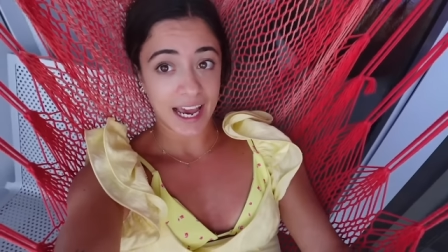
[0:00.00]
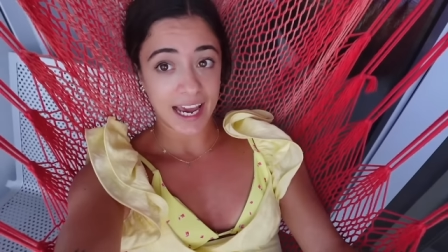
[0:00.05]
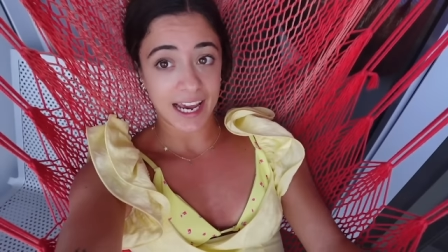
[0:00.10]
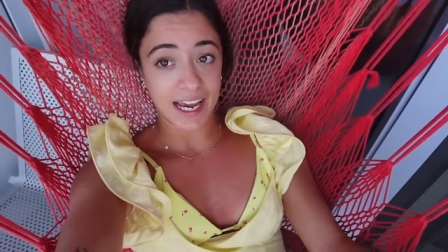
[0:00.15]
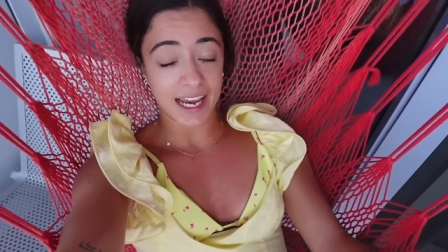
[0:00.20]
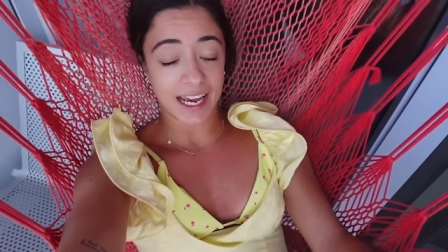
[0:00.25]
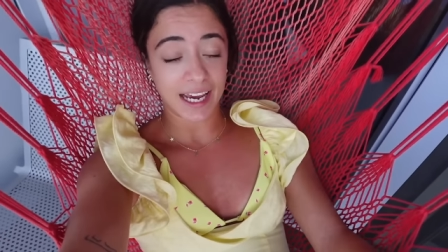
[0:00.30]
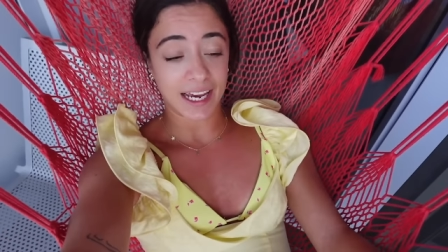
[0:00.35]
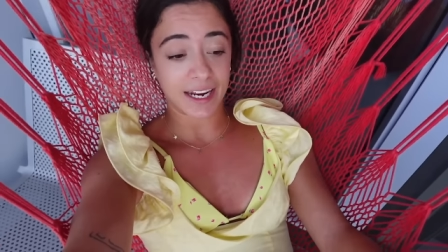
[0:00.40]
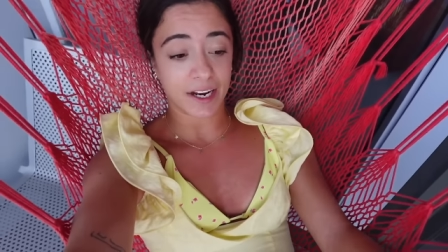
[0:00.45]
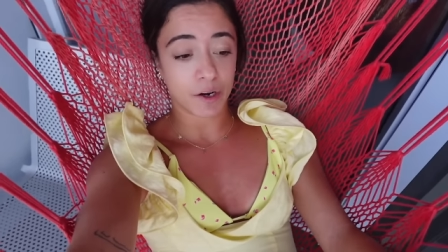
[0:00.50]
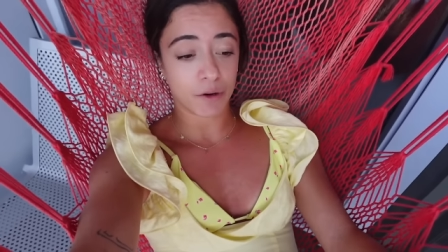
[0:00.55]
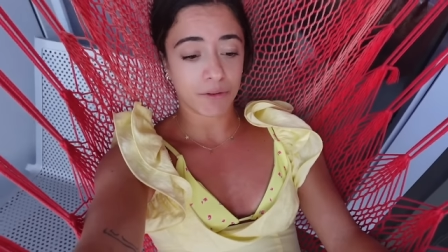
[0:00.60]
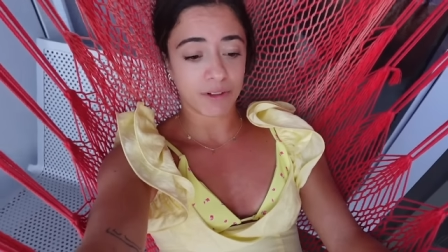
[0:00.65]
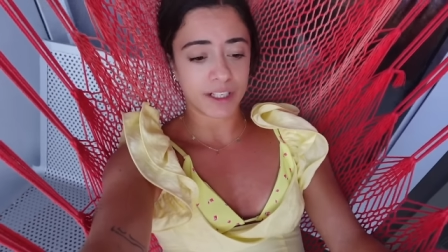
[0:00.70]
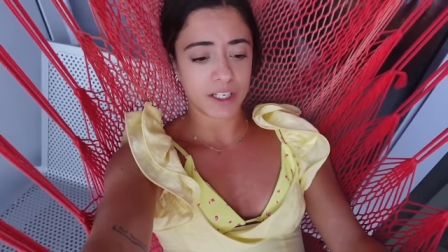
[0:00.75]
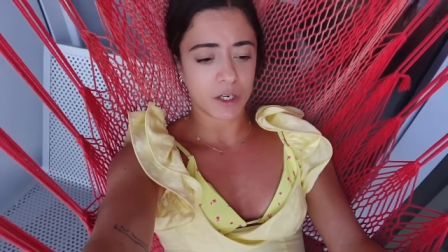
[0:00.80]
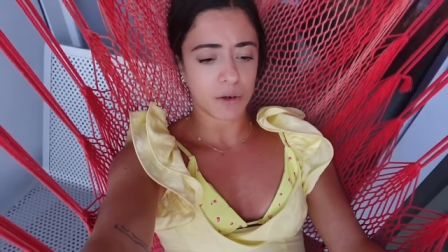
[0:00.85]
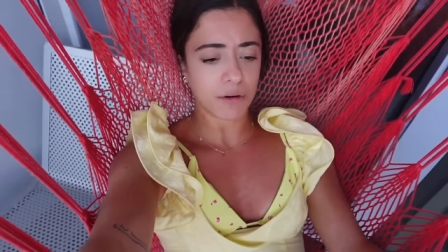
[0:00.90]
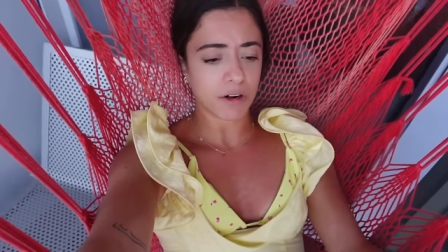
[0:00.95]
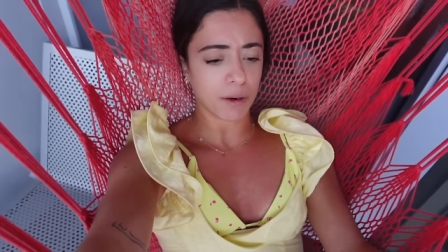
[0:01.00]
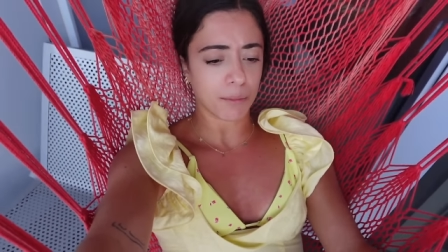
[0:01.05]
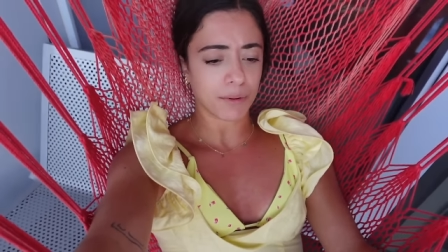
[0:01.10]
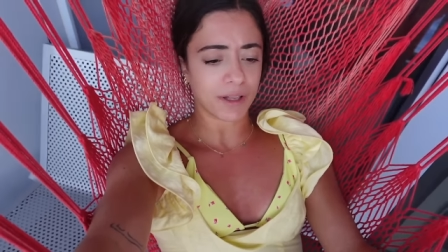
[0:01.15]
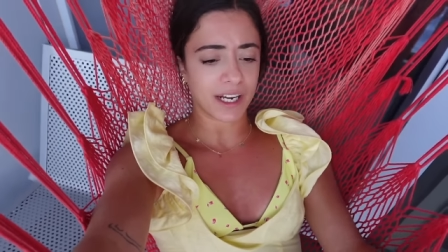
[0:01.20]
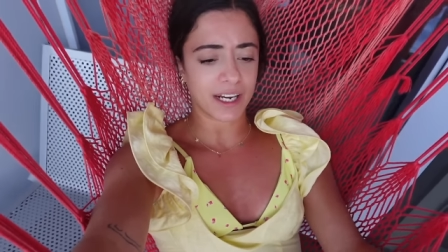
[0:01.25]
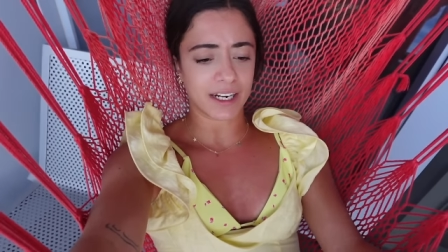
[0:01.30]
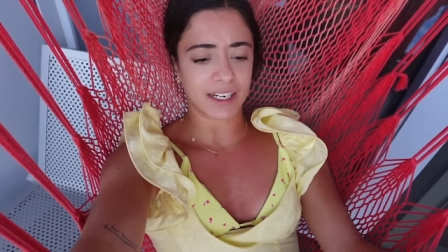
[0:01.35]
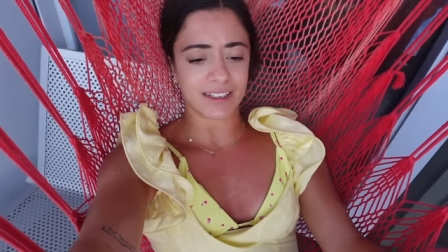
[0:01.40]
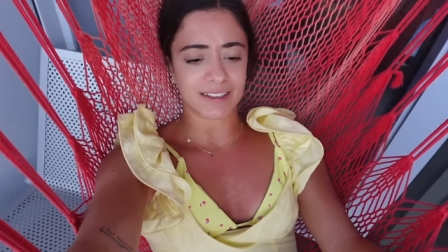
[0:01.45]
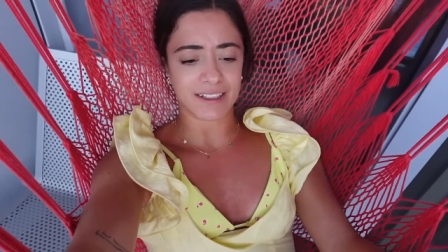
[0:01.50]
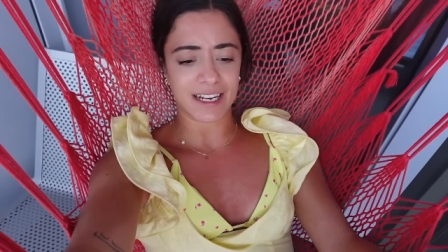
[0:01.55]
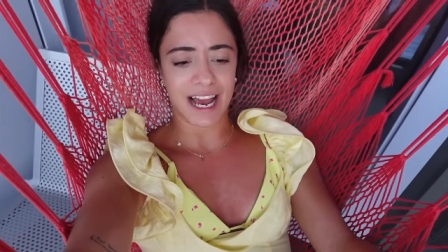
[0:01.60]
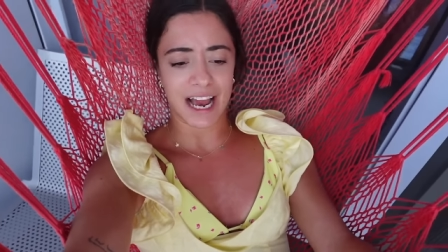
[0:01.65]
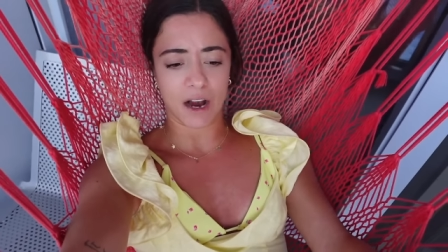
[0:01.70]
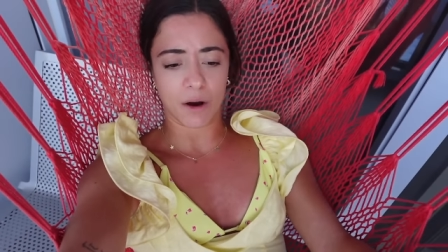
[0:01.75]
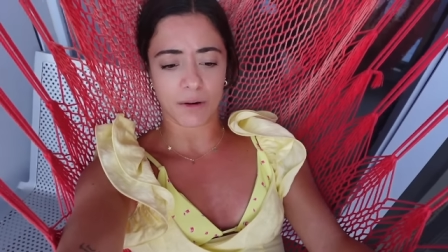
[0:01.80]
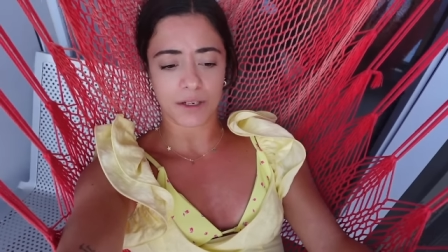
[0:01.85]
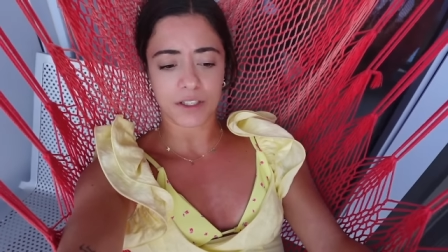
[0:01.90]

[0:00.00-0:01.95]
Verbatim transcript: And I don't really know what our plan is now.